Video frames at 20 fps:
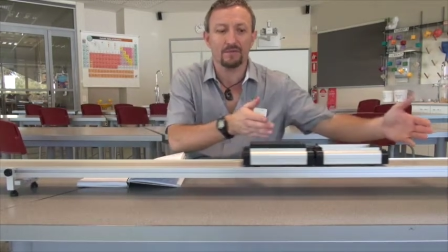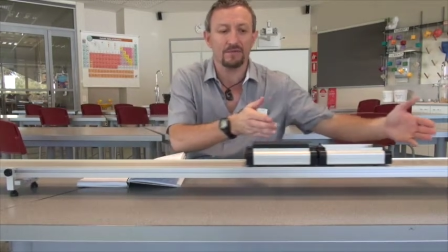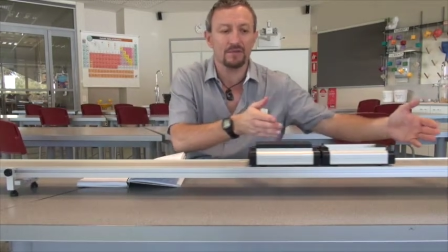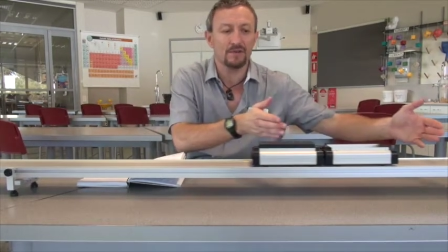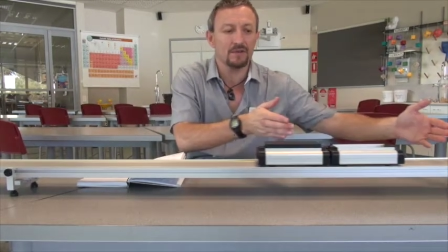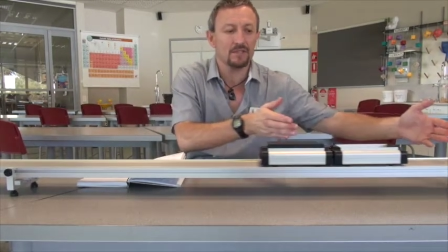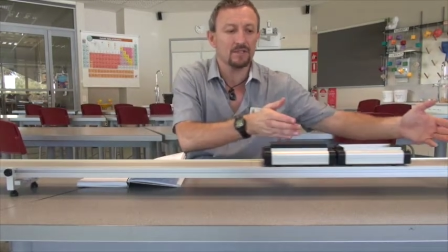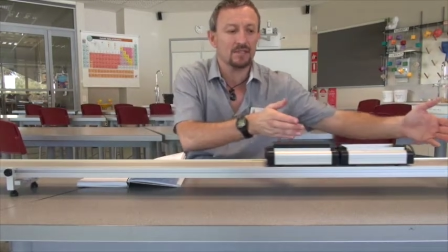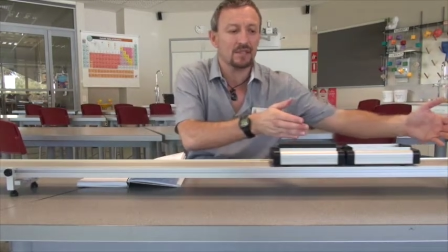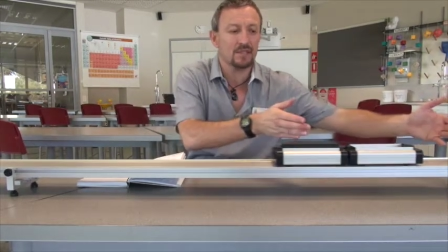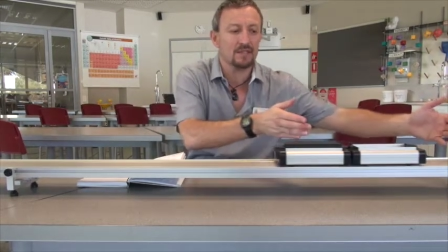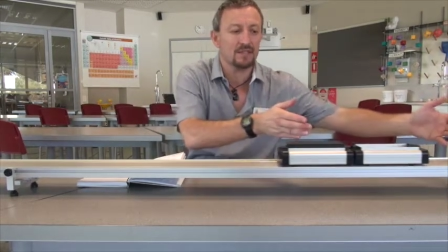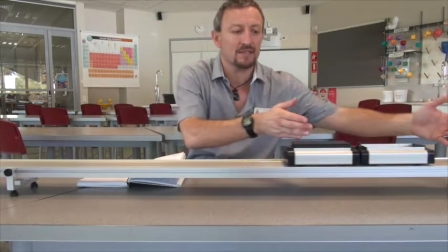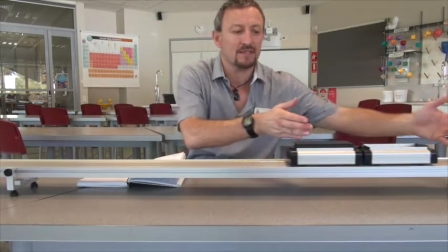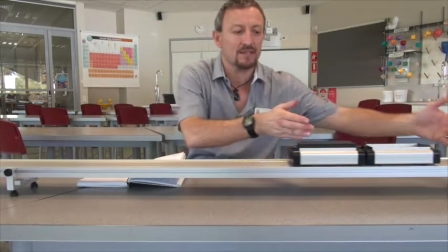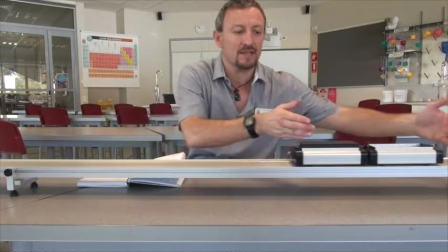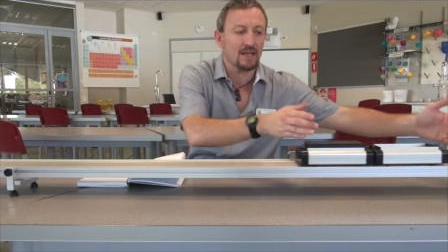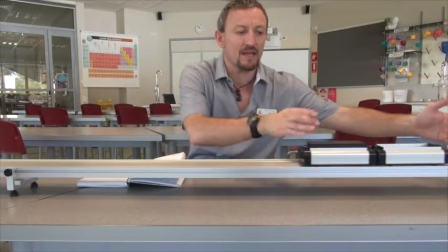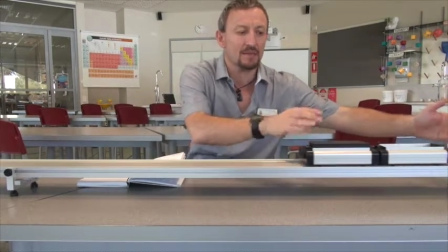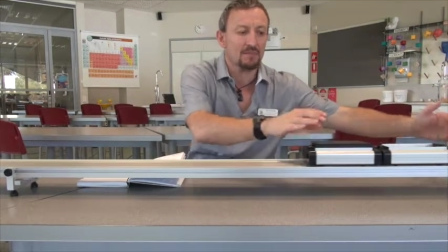virtually the
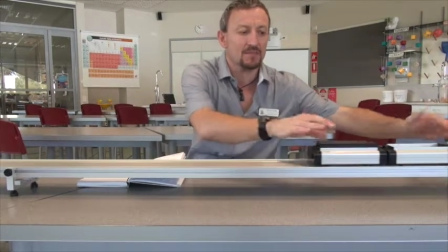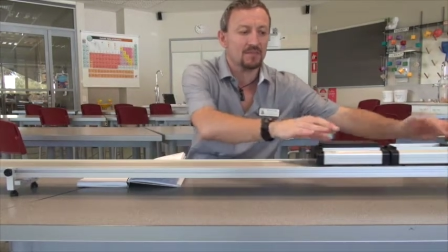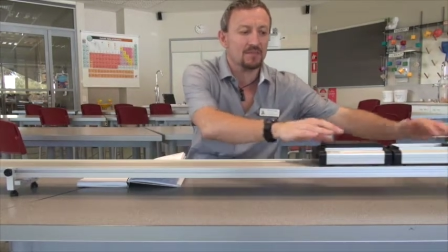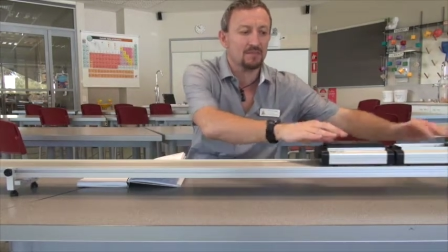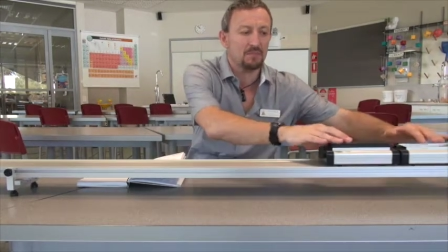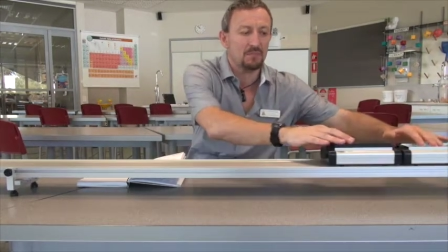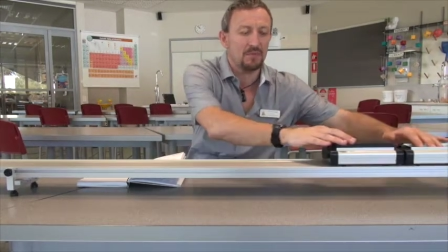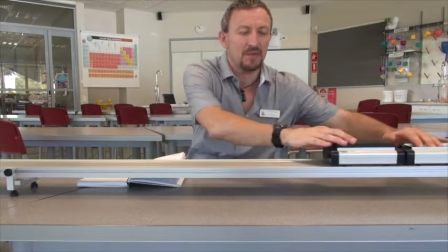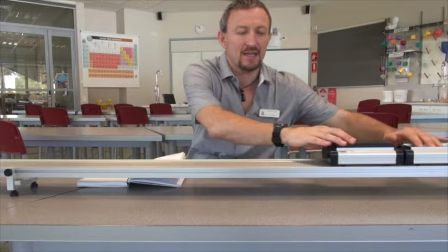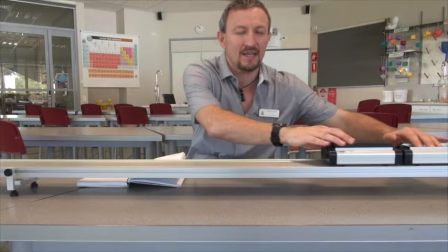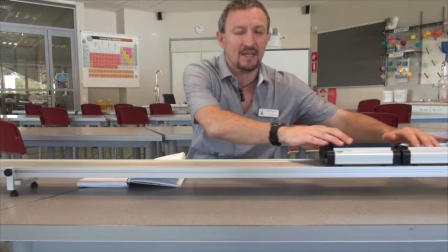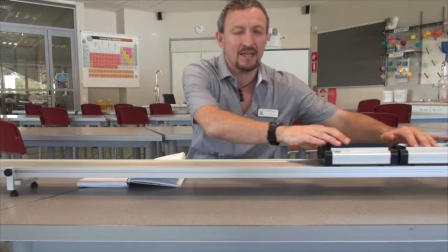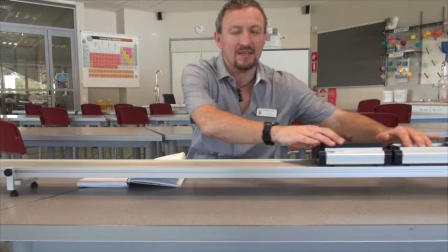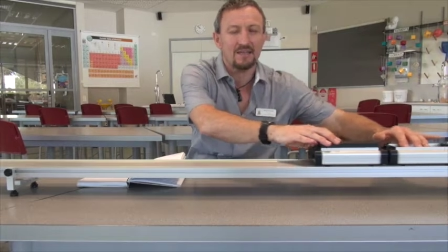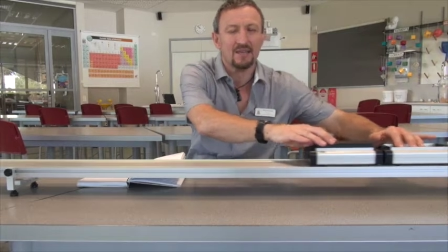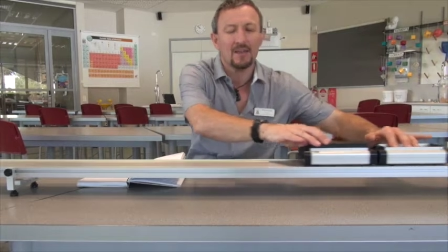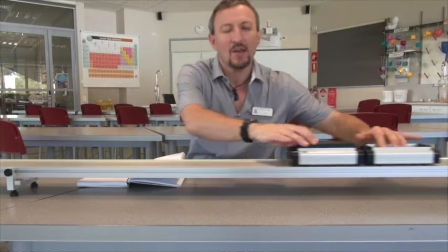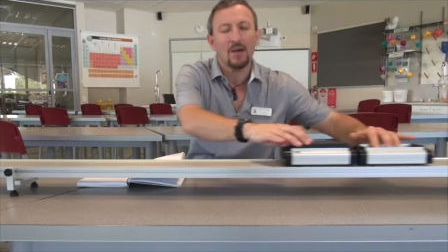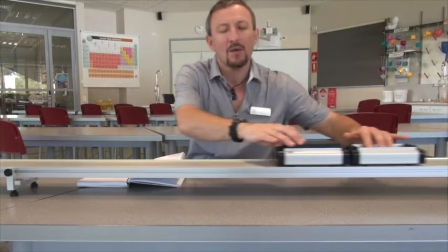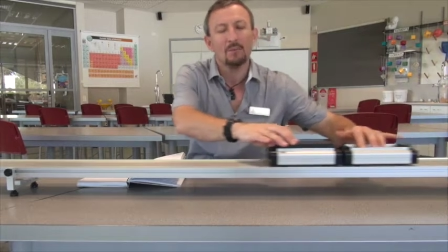same speed,
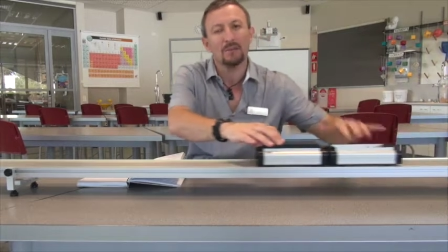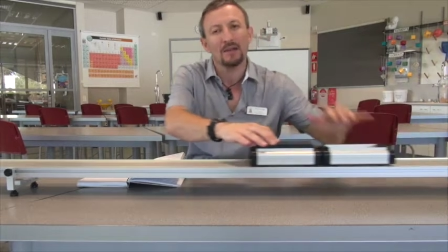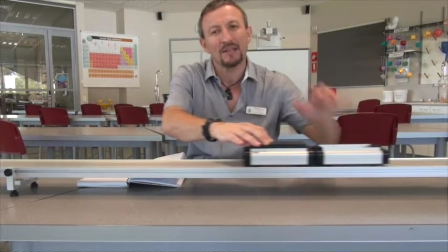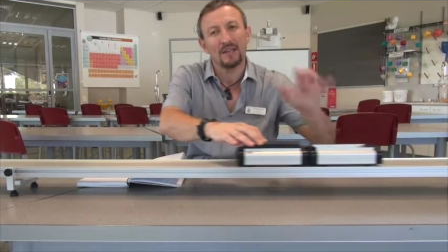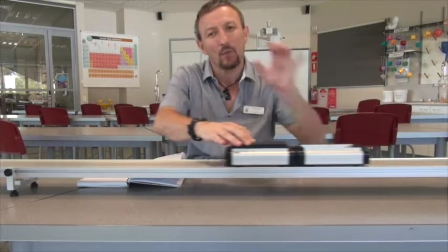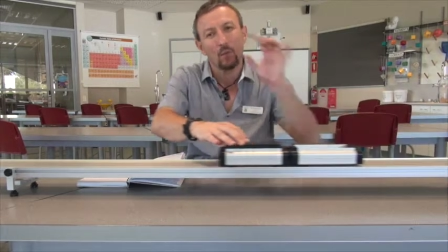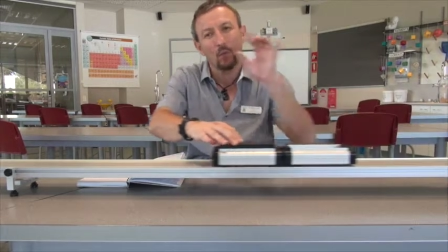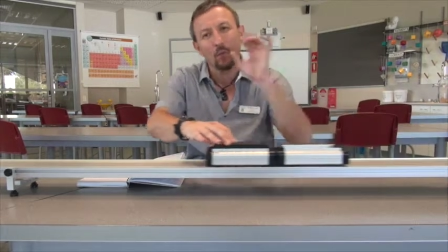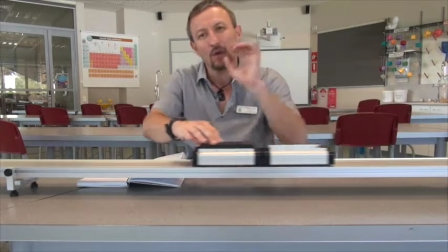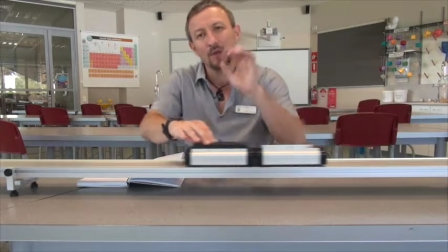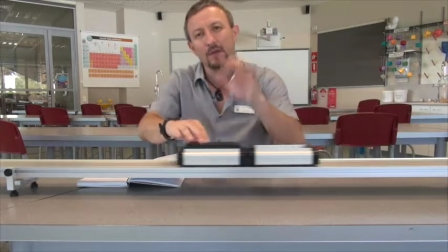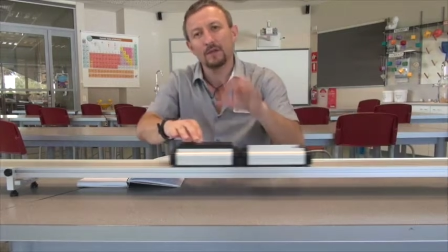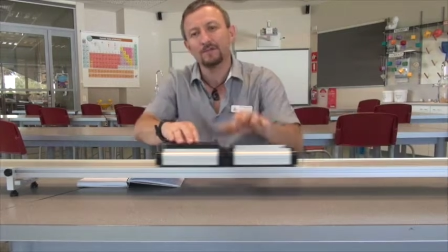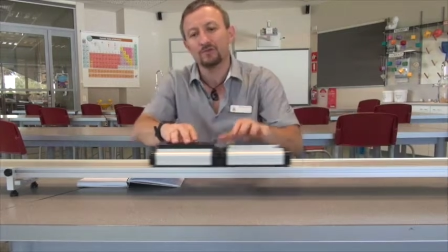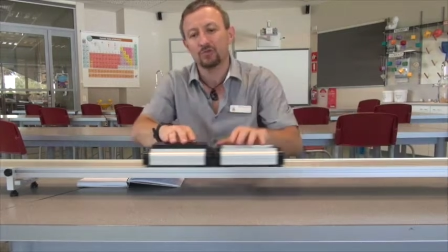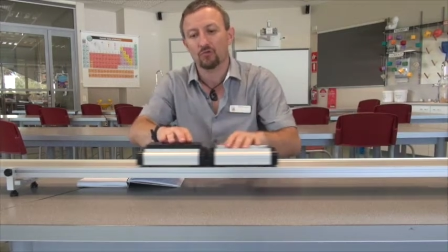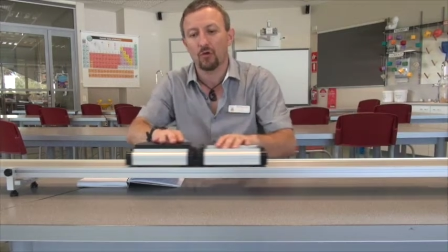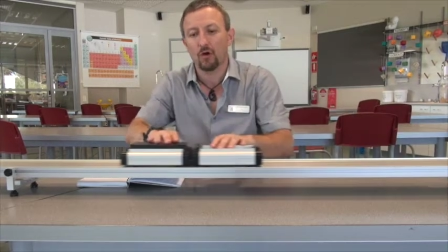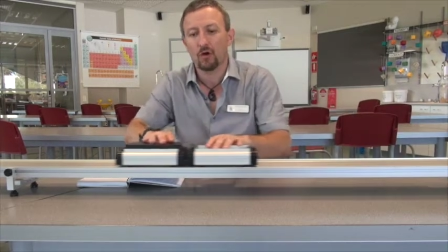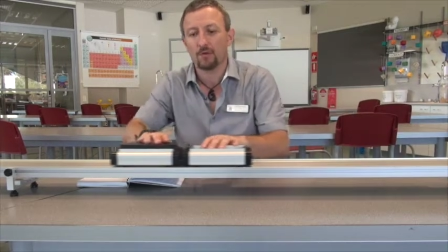but it will have
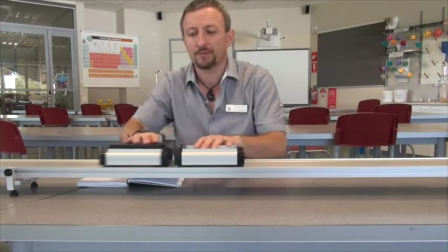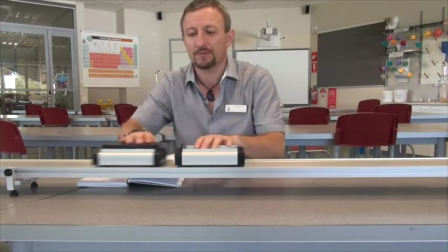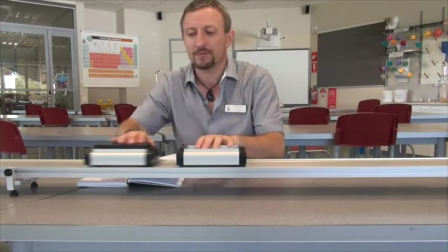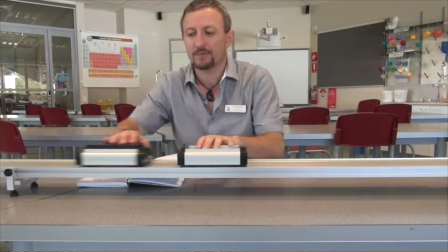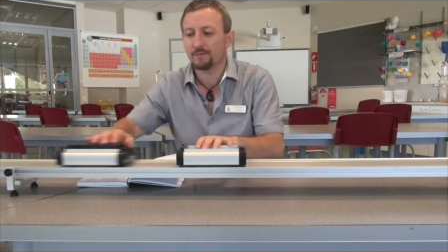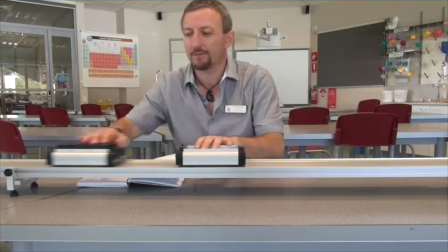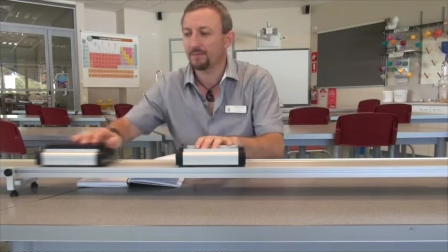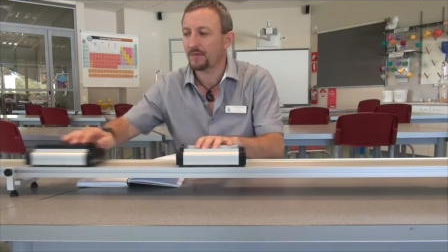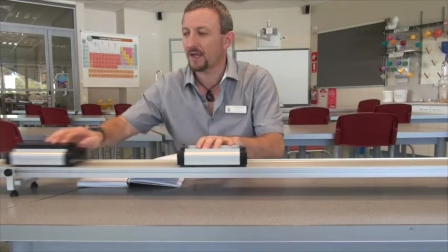dropped.